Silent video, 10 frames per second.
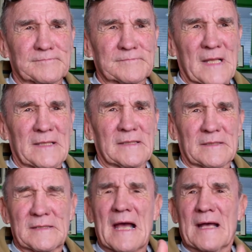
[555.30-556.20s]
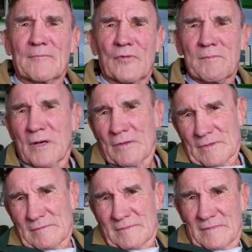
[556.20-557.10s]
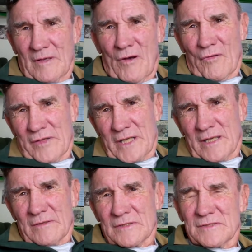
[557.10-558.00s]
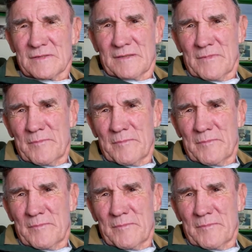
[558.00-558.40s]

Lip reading: And in time, we bought all the acres.